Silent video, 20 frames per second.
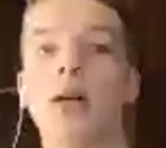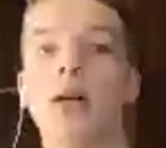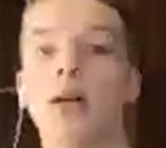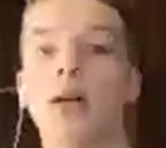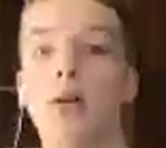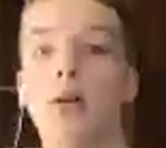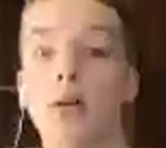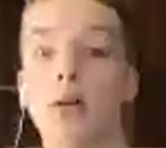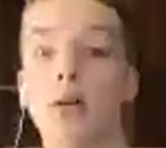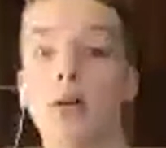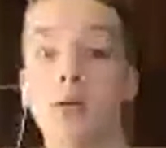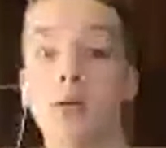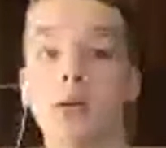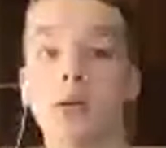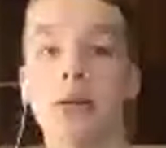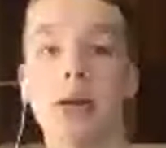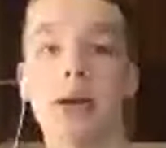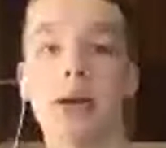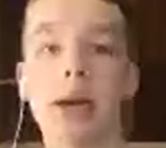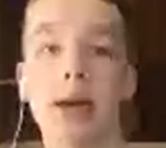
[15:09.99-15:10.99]
or
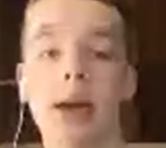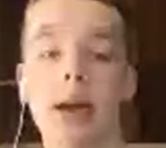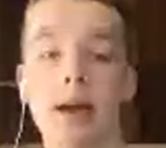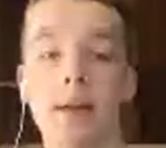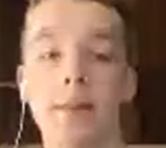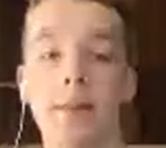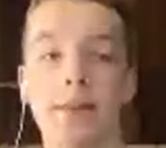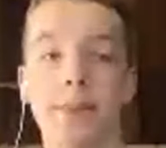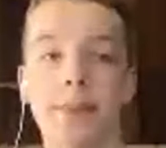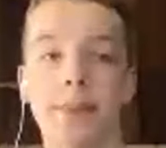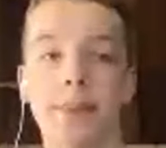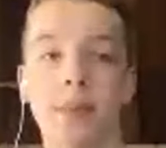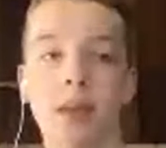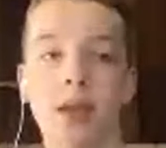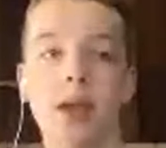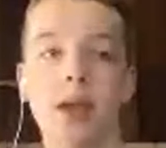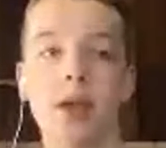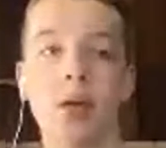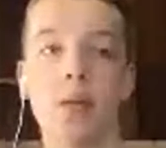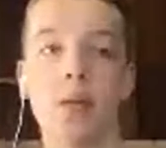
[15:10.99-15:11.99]
to make it,
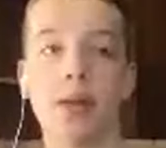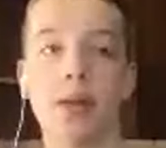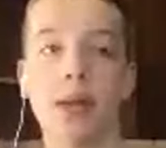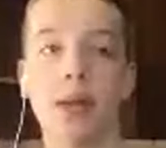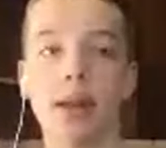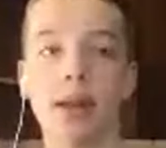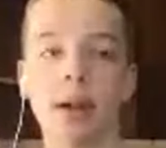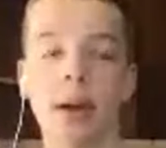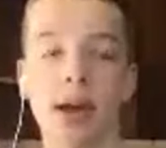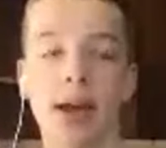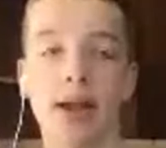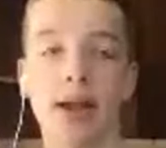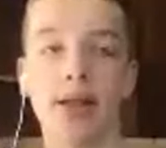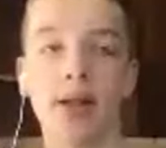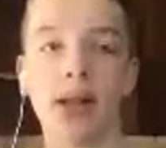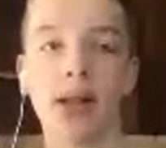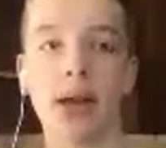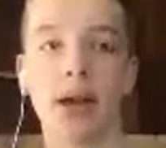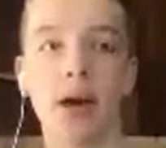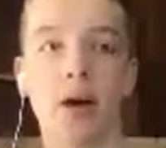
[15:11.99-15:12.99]
when they look at it, they're
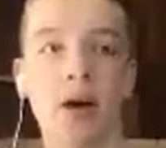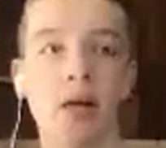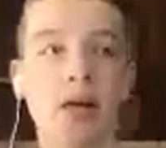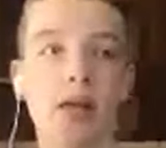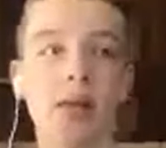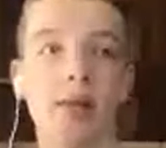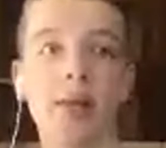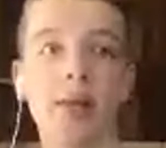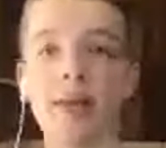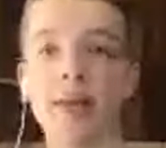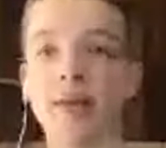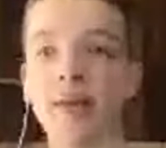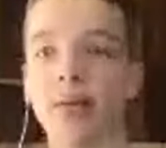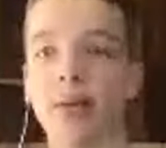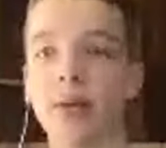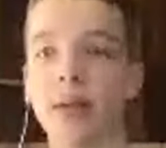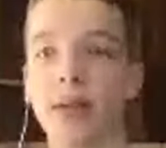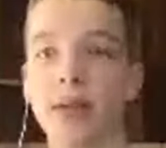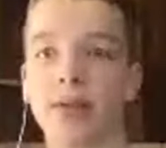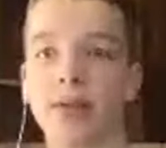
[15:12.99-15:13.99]
like, oh, they've been doing
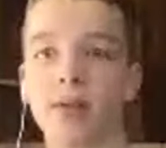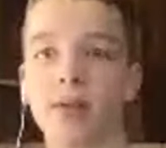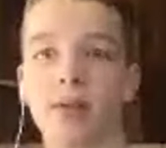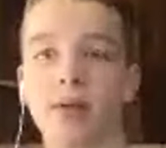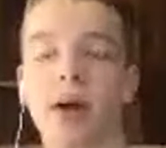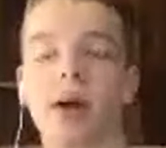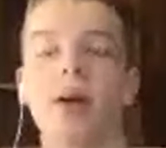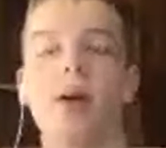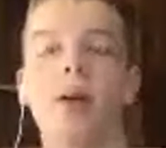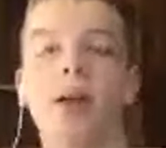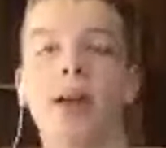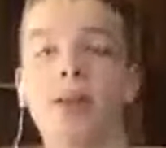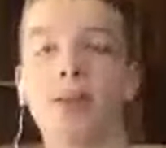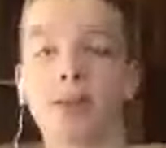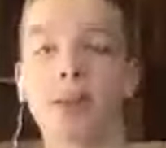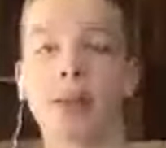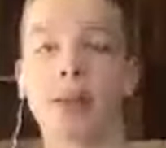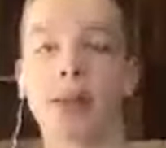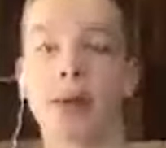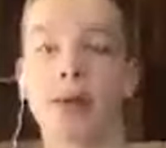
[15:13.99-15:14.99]
this for a while, or that's what
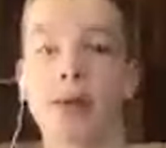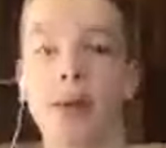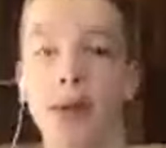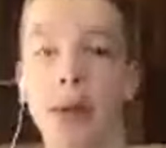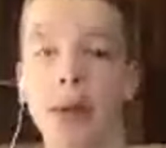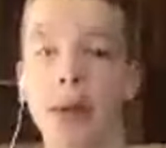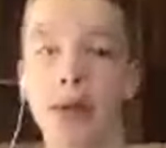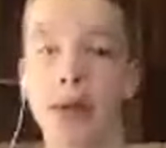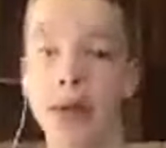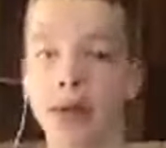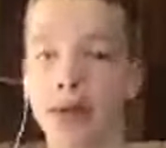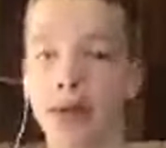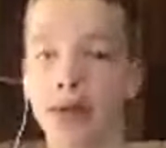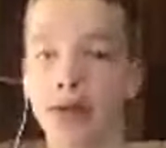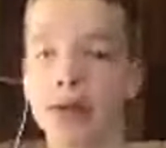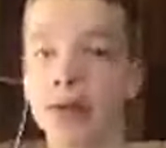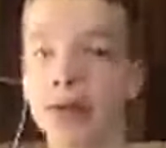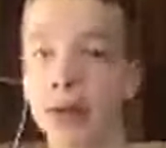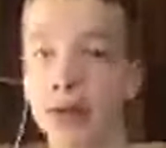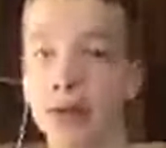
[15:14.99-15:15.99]
it appears
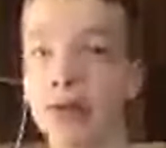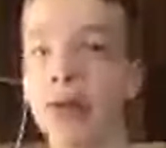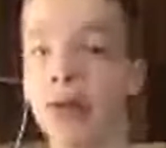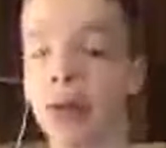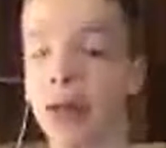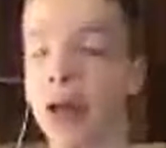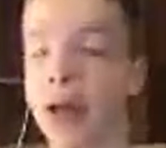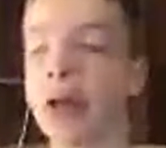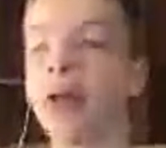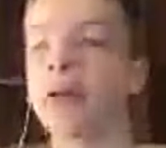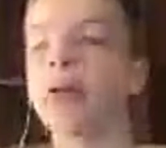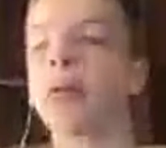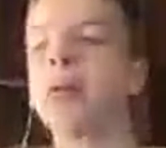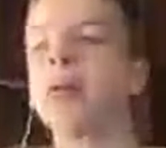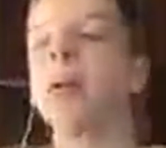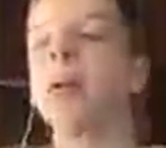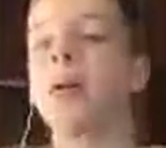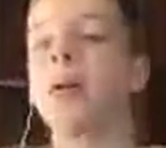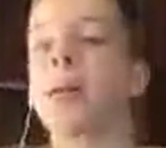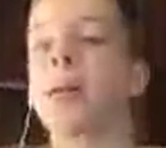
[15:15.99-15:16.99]
to look like,
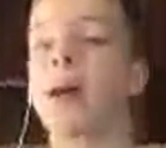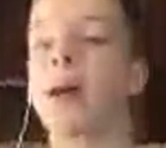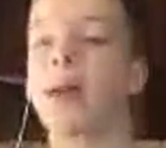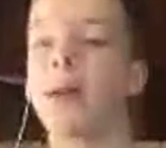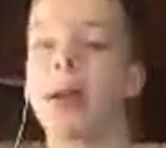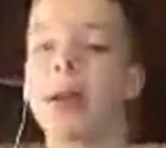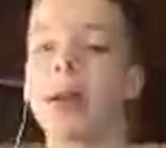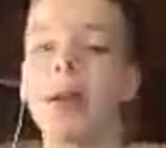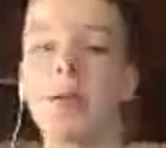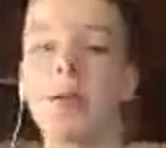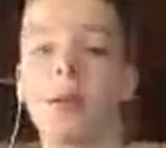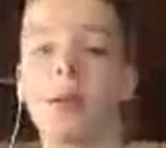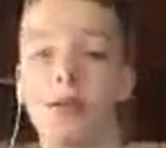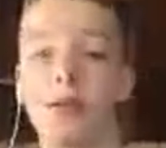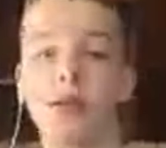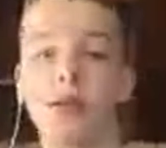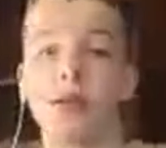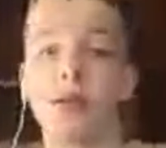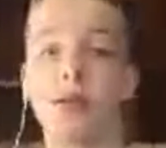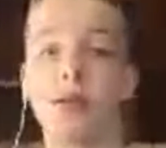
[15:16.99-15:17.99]
that they know what they're
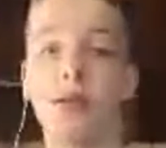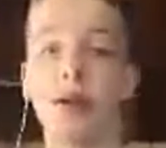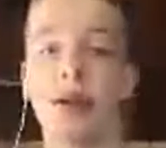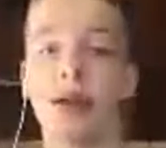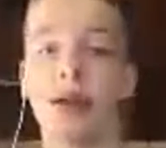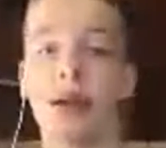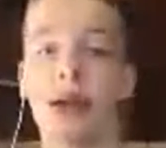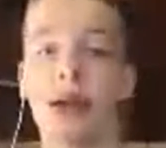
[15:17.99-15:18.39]
doing.